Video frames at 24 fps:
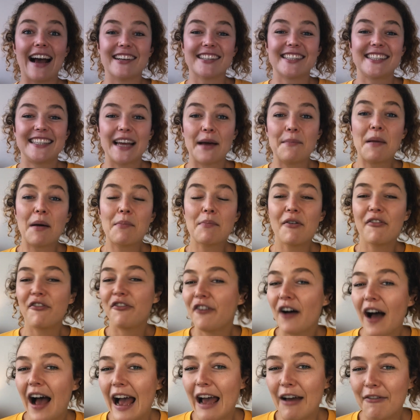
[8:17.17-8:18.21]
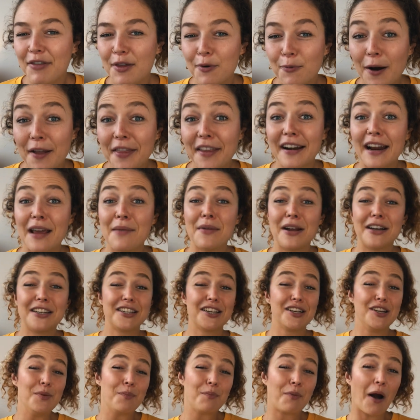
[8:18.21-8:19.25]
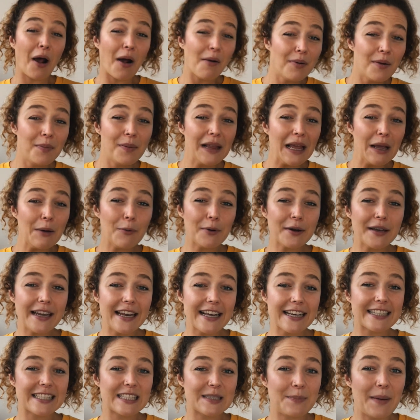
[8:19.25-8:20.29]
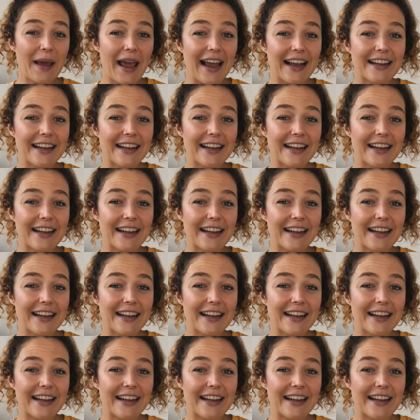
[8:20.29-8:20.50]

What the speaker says: step number 5, the one that I mentioned you probably wouldn't expect,